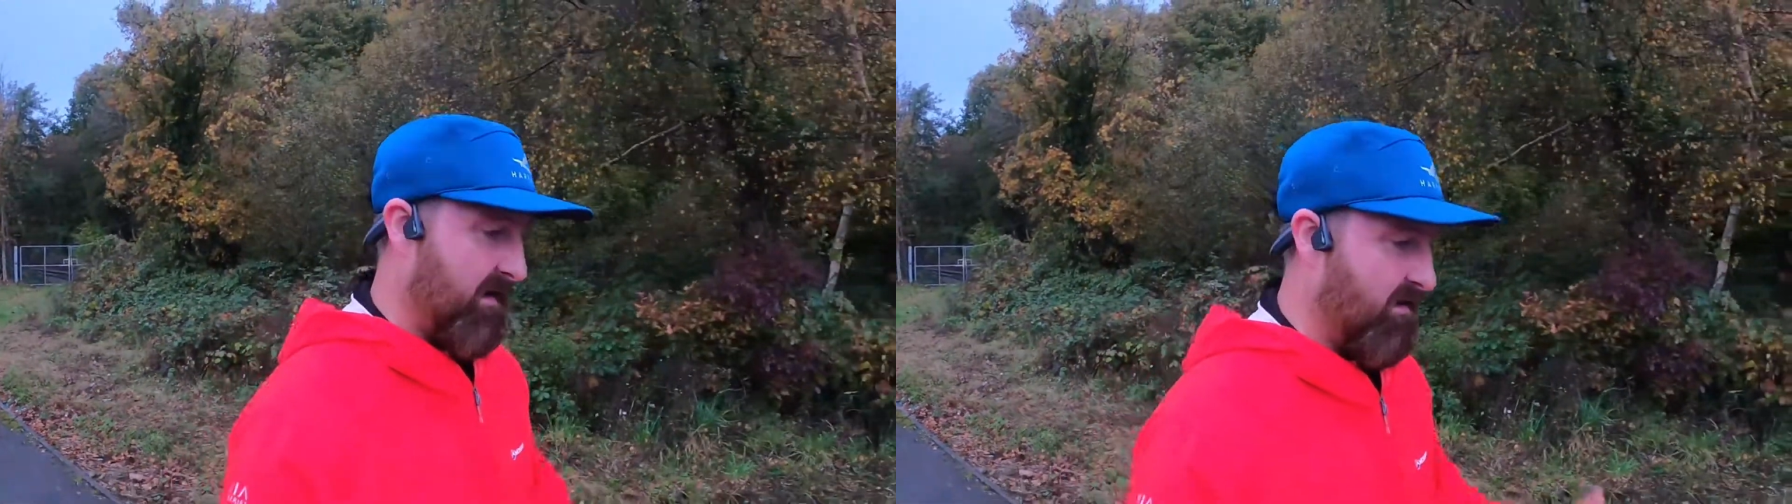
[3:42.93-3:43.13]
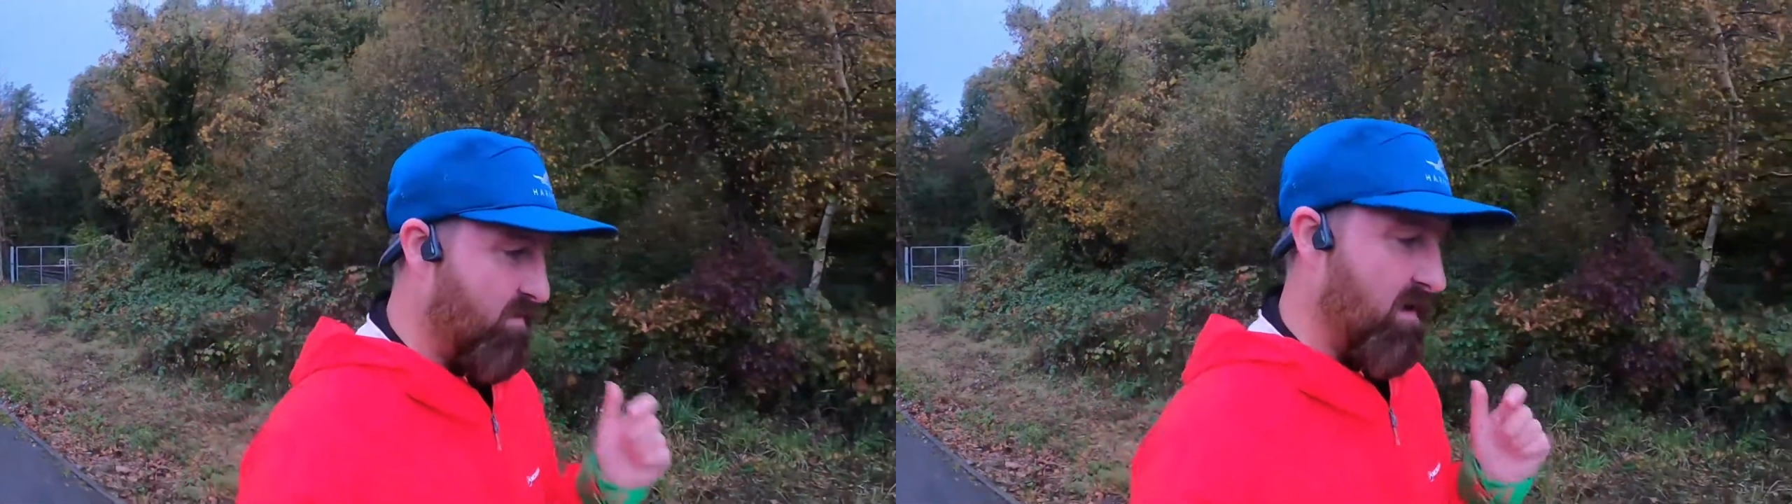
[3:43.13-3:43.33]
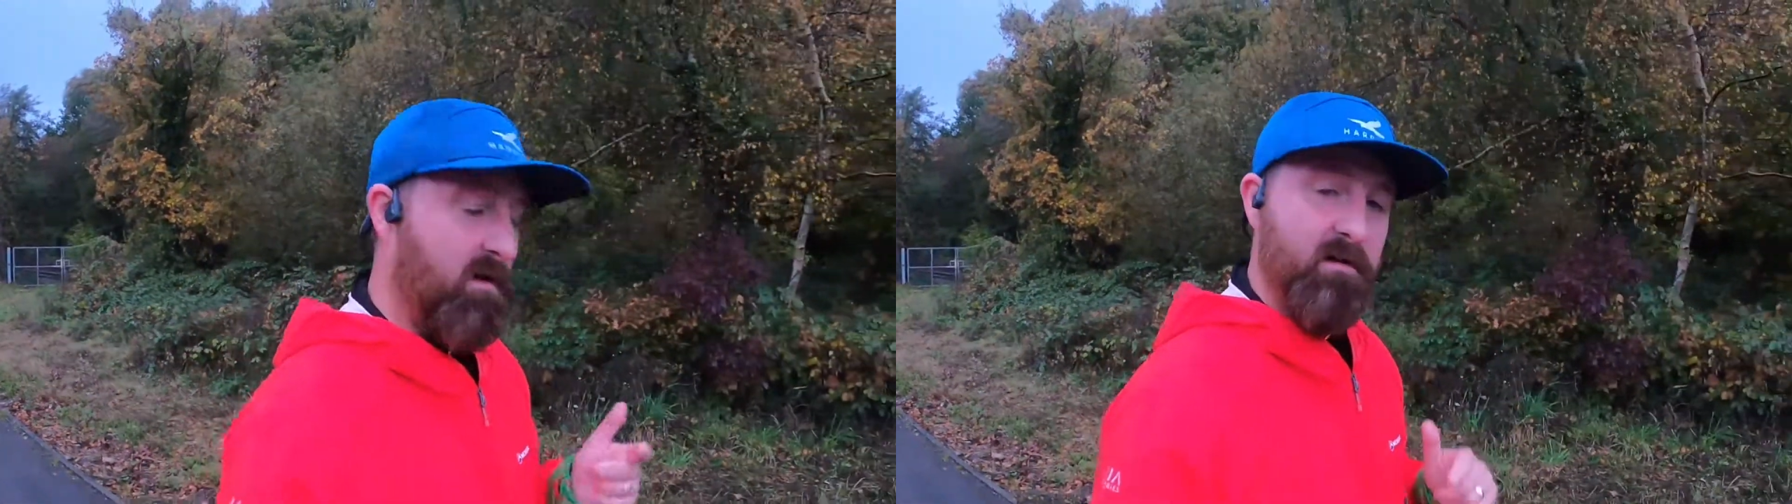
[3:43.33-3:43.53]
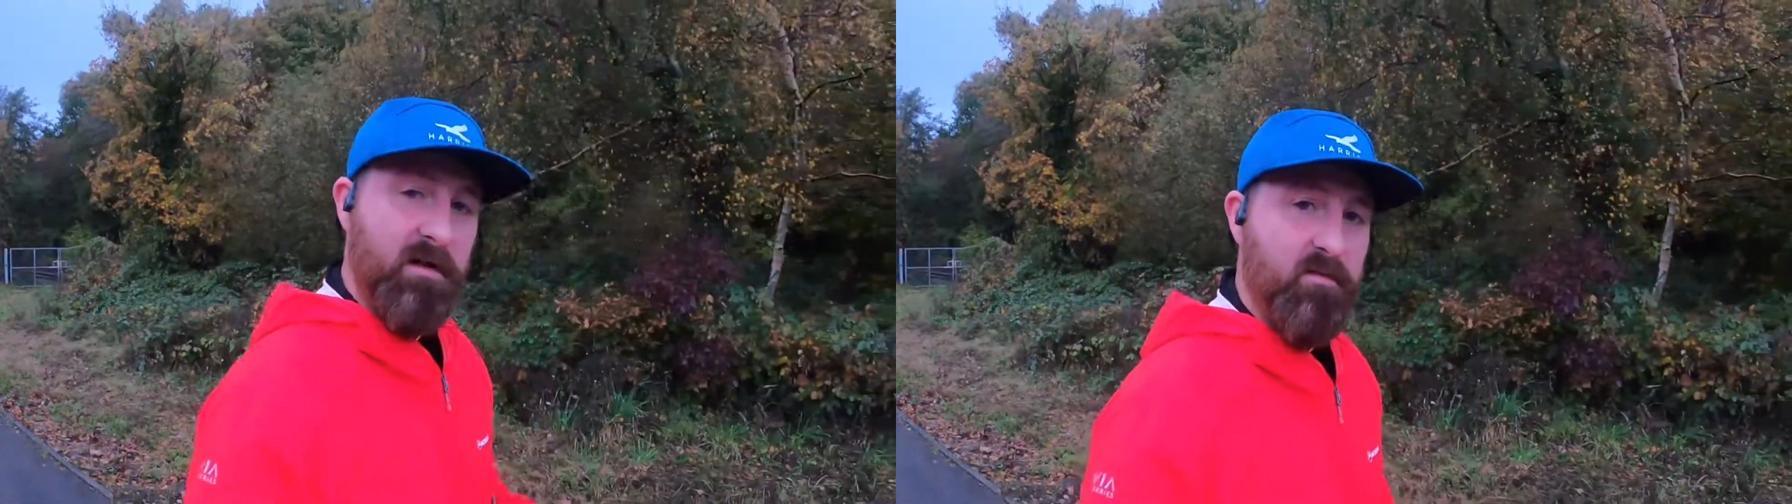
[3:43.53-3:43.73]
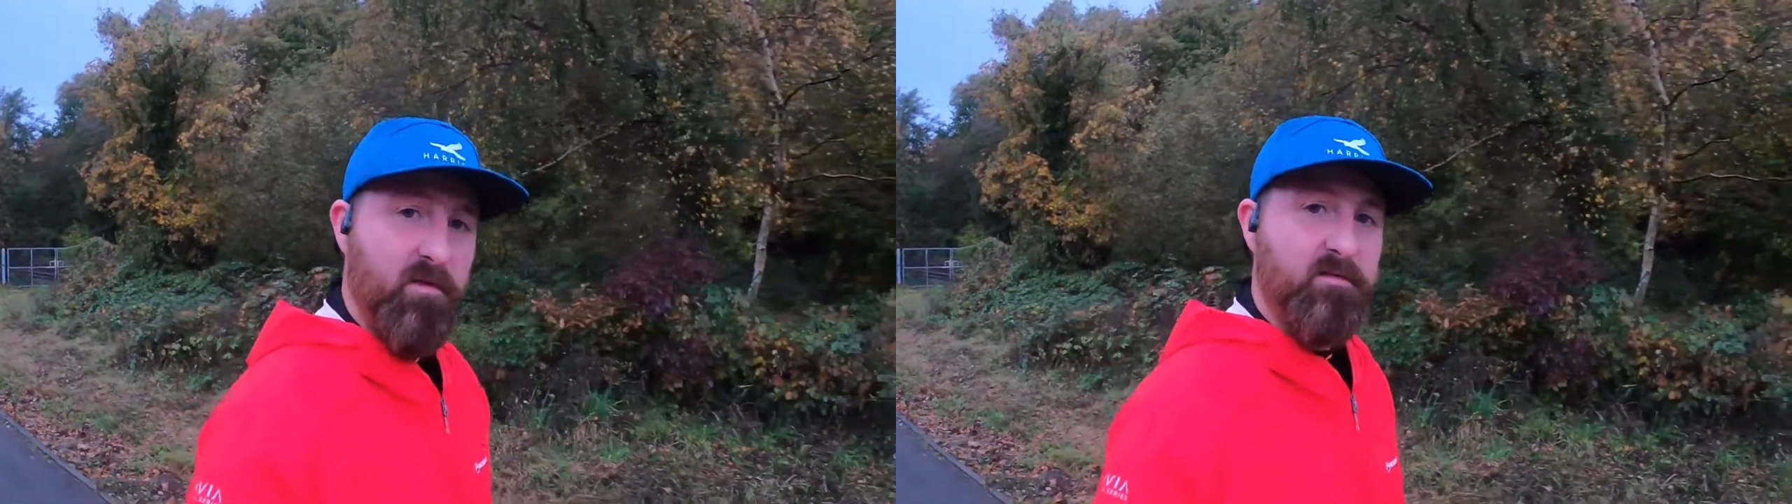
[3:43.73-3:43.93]
and I will
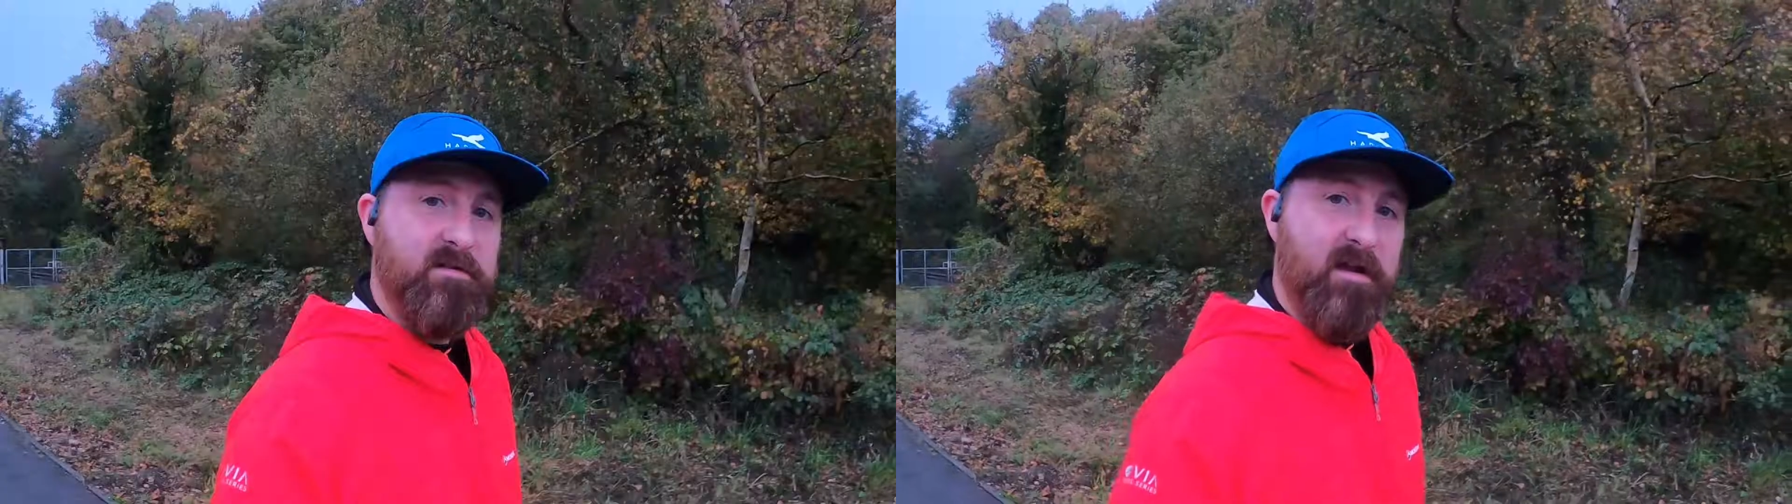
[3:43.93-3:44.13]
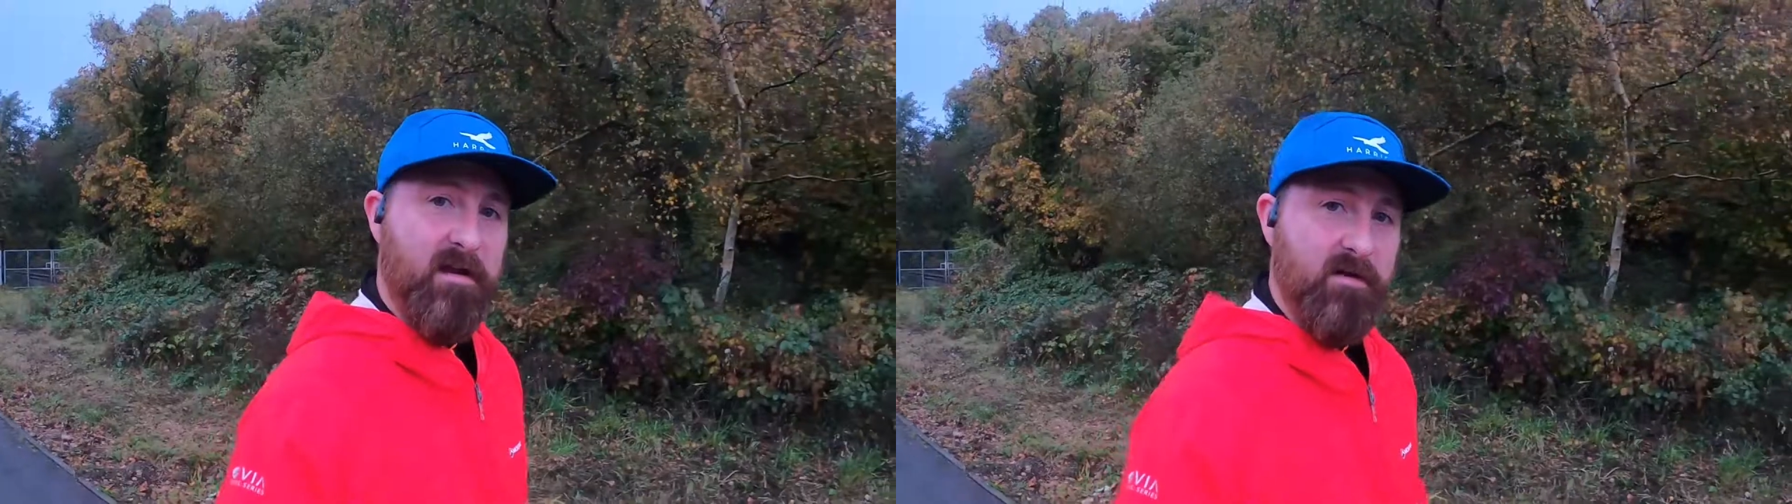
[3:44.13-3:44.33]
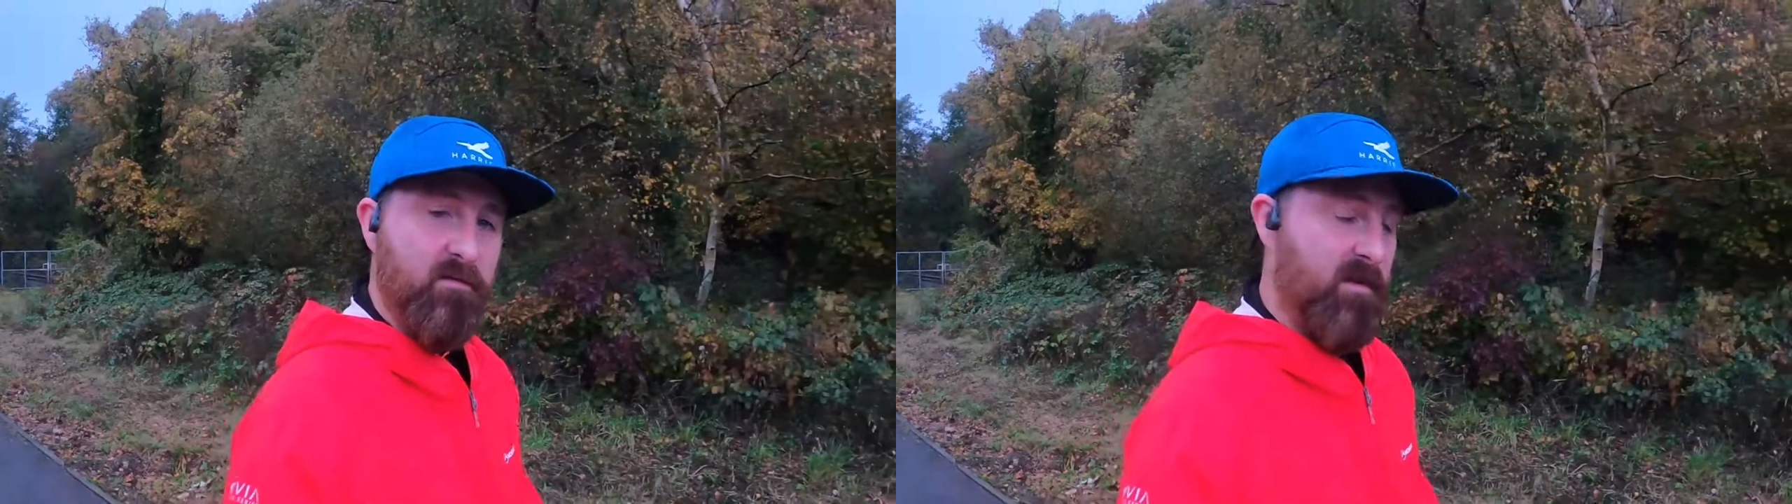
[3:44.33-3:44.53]
keep you up to date